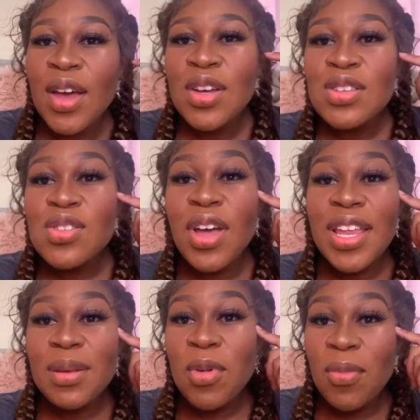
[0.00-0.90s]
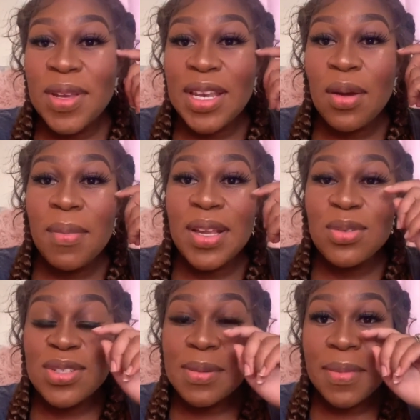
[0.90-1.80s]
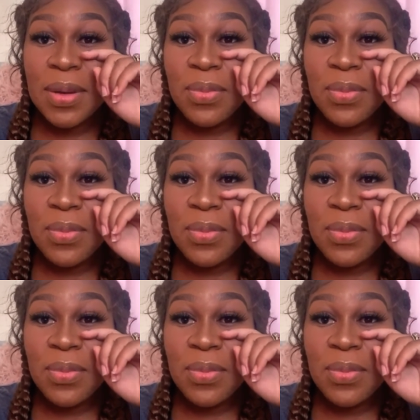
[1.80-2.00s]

So any moment now, my daughter might